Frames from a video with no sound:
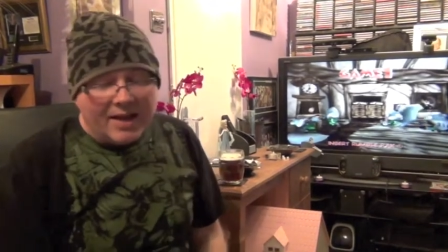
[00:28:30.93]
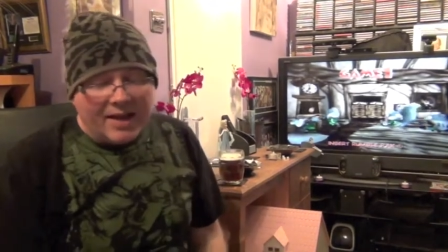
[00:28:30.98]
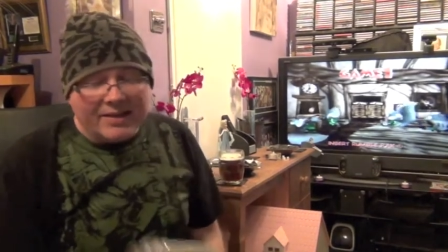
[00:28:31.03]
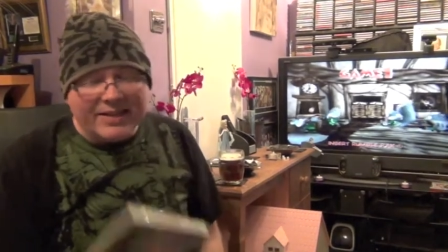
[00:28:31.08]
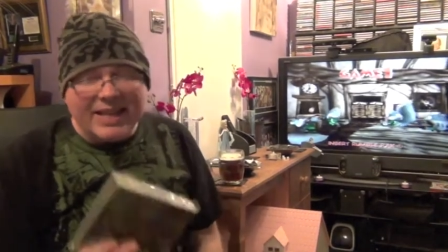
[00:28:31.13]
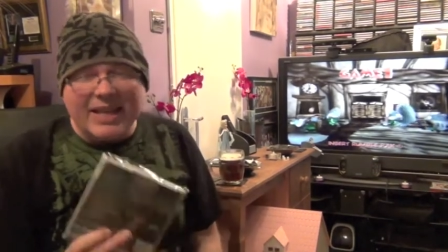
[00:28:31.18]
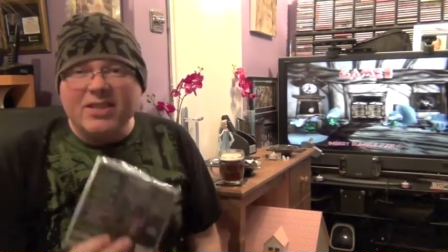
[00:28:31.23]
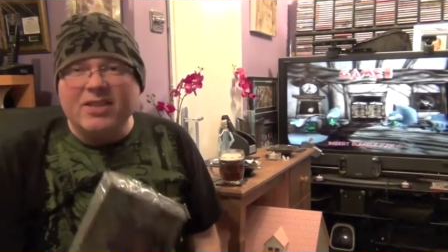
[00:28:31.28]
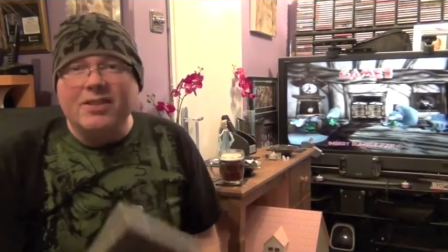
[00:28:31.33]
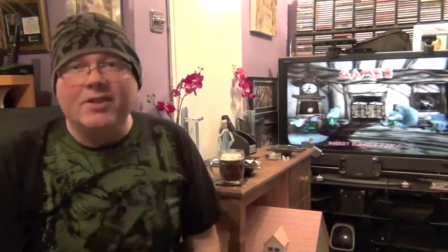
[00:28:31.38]

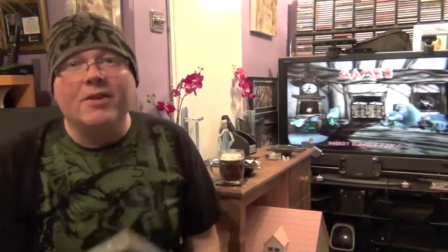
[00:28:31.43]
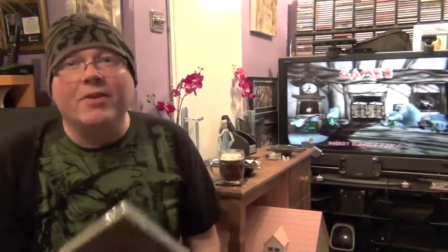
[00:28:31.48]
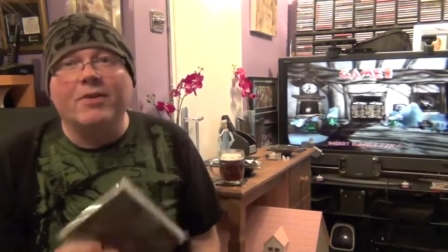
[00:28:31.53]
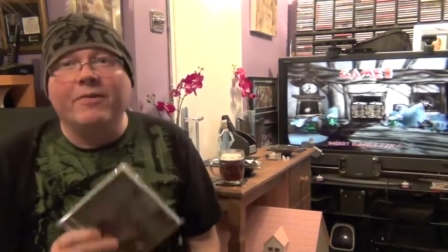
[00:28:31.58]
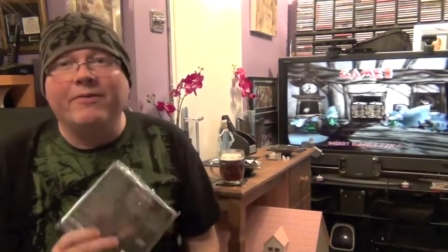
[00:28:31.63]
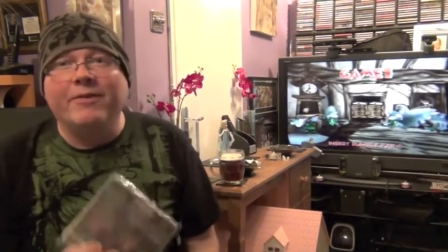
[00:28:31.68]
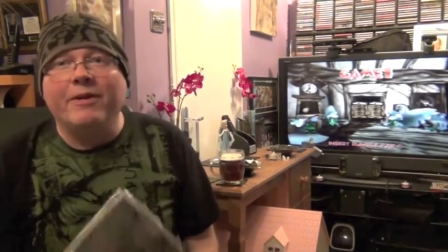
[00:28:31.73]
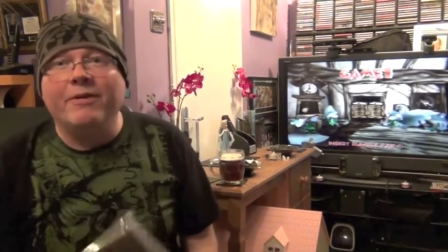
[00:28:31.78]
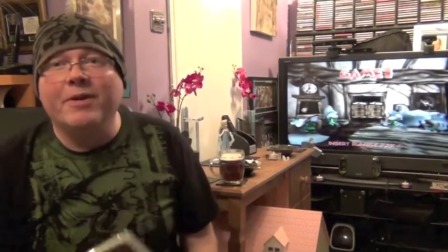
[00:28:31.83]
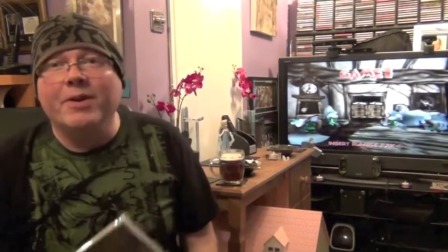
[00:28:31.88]
It's actually a
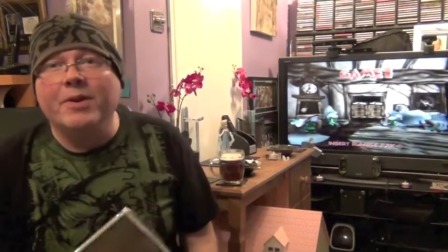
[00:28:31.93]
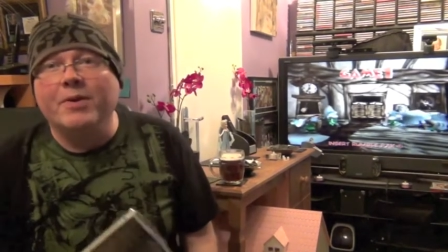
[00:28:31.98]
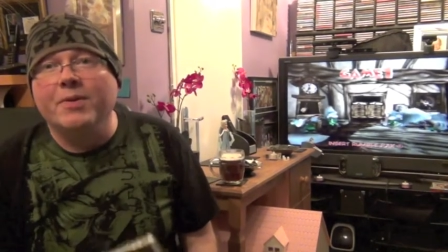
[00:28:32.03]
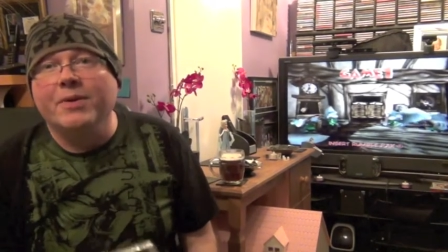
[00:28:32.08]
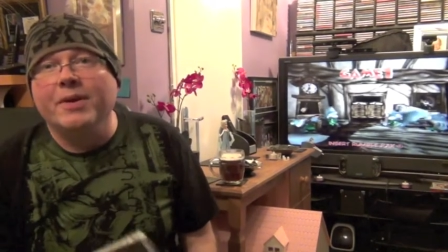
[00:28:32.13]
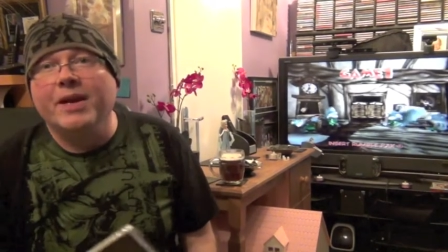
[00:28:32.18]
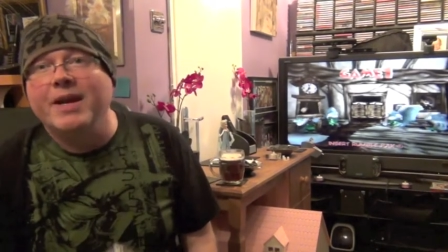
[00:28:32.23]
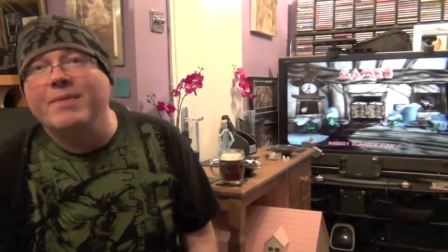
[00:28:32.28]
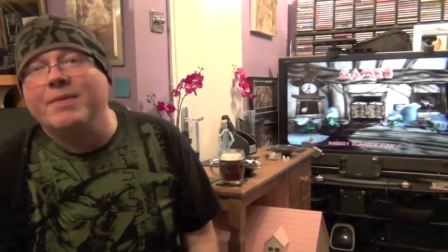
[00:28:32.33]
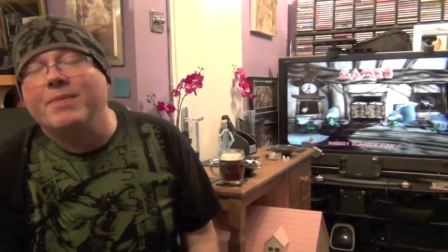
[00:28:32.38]
very
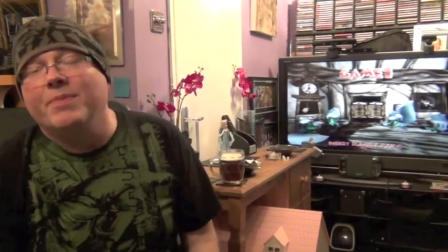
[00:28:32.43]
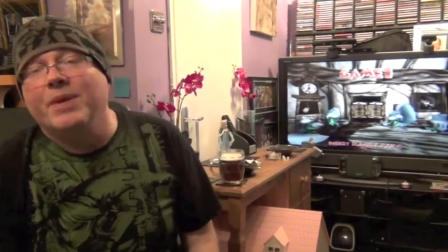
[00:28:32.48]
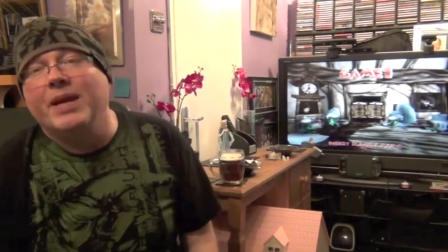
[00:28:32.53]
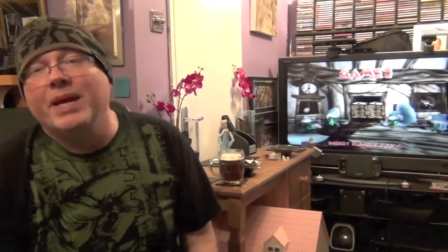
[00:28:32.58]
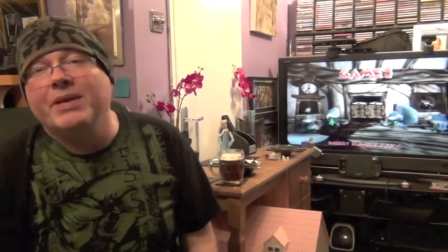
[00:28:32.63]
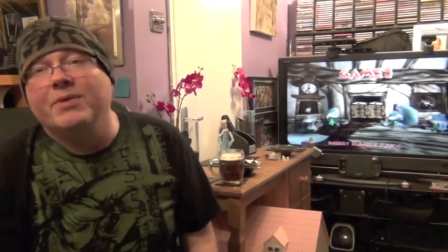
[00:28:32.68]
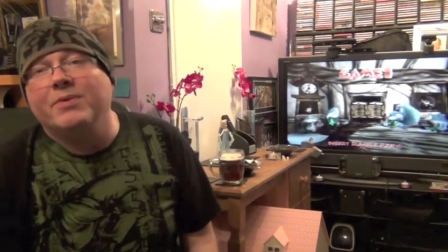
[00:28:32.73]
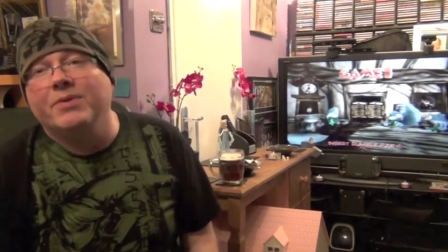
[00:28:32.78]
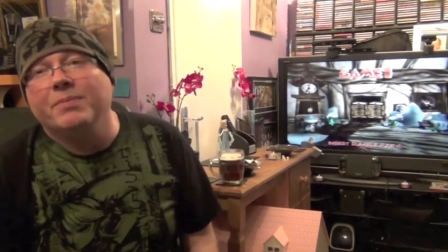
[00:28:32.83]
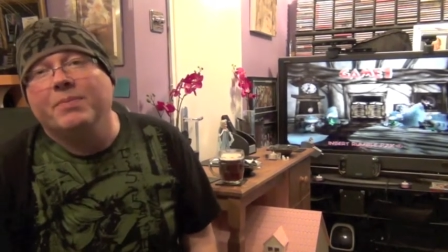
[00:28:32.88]
good game. I
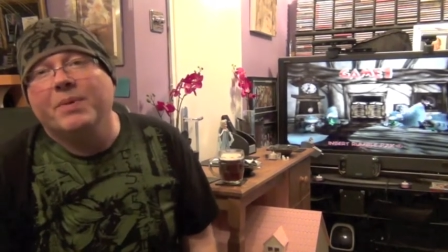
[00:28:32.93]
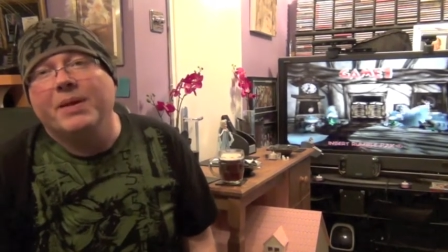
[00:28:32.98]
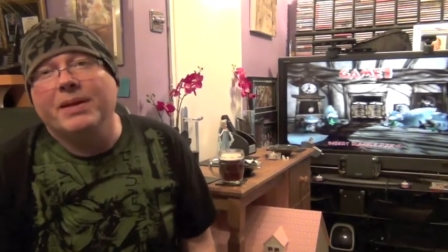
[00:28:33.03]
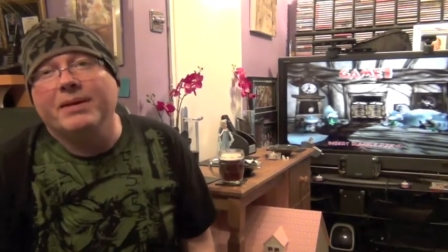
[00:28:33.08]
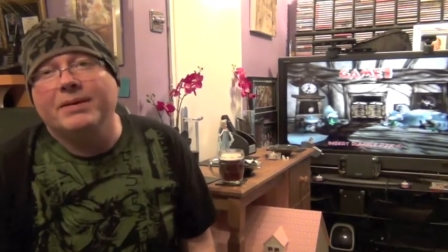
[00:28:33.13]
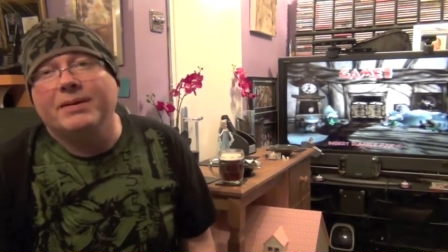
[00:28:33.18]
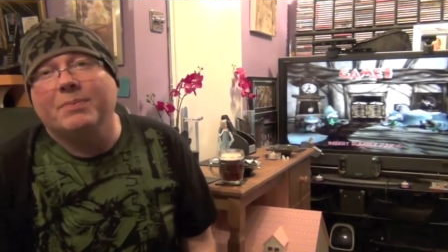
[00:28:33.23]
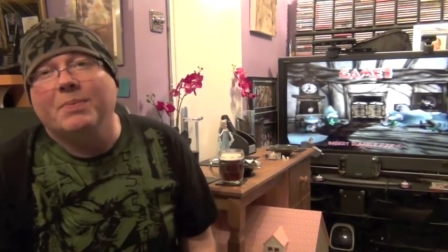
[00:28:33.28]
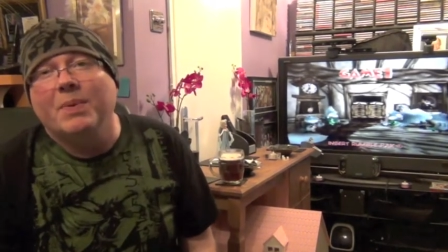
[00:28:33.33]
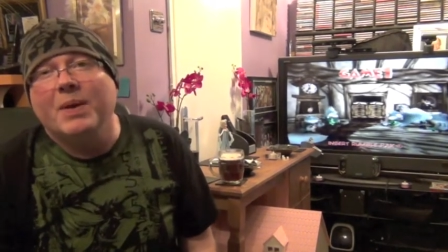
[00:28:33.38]
played it on a
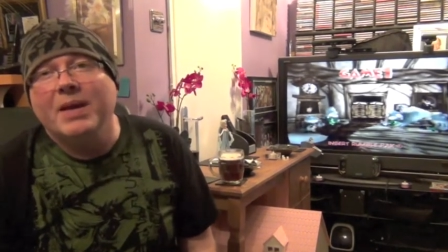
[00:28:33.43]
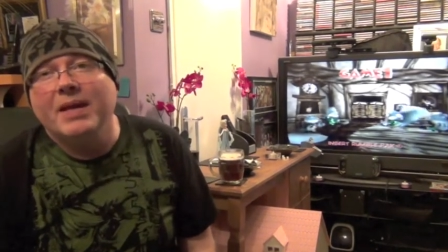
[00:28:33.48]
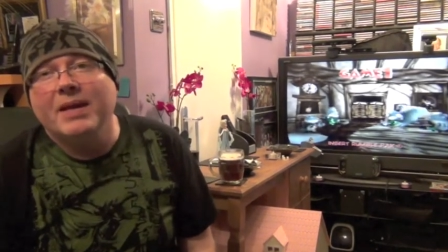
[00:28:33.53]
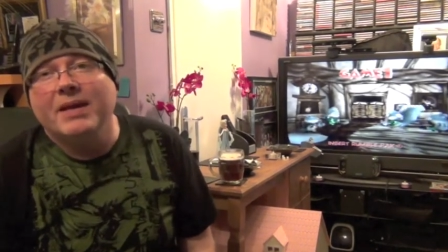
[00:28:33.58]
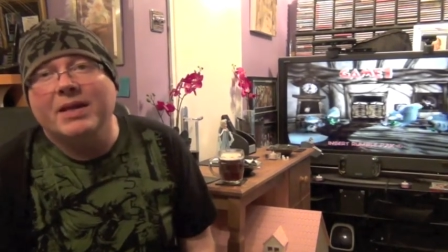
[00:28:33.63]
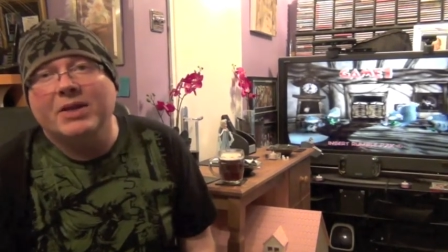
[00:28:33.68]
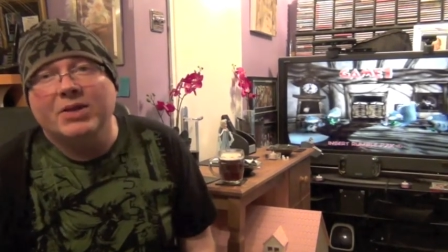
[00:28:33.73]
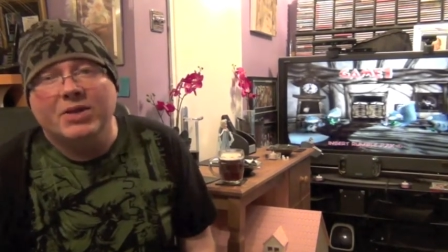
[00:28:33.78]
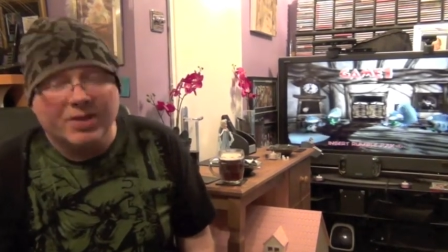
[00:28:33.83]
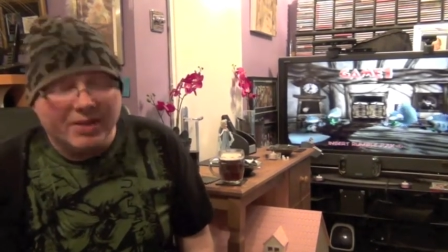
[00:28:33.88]

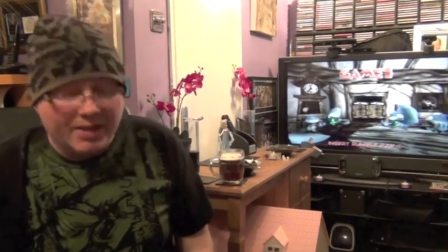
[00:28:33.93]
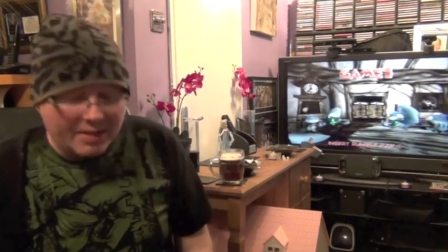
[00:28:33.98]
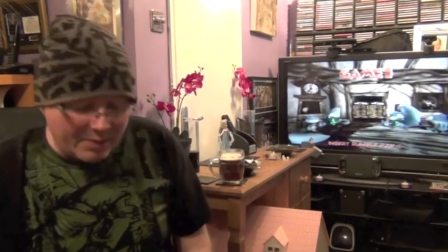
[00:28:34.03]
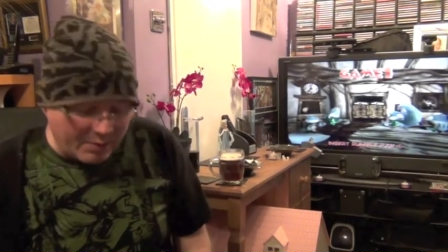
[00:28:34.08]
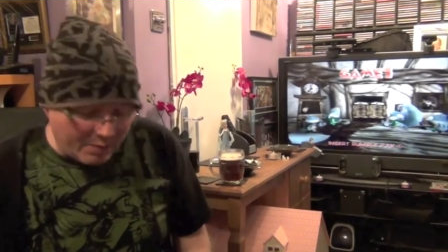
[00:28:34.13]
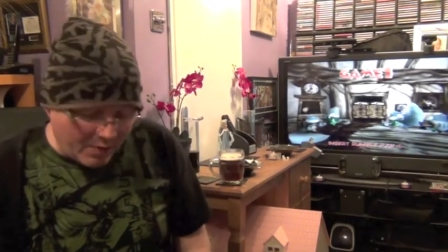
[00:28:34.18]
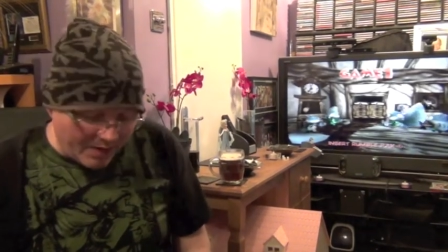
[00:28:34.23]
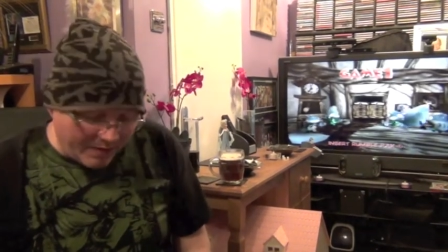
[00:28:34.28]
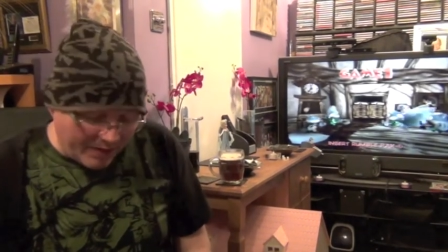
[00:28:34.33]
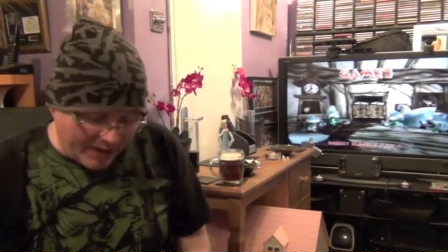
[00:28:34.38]
PSP actually.
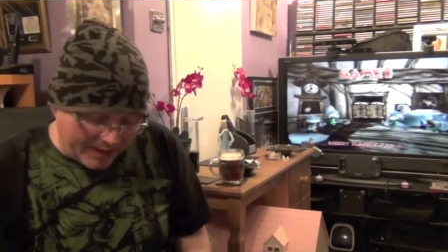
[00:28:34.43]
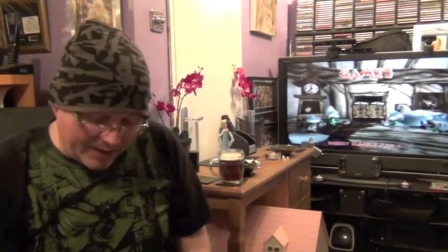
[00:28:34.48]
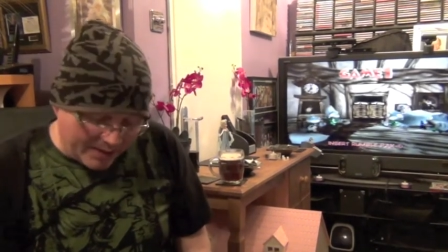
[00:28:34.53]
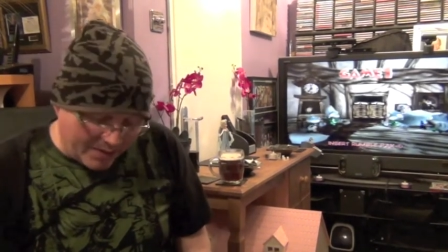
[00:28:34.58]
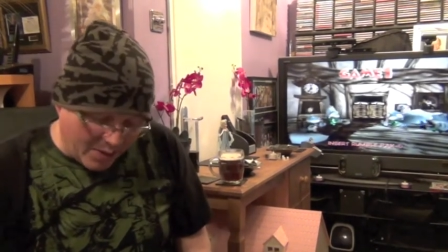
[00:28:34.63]
My wife had a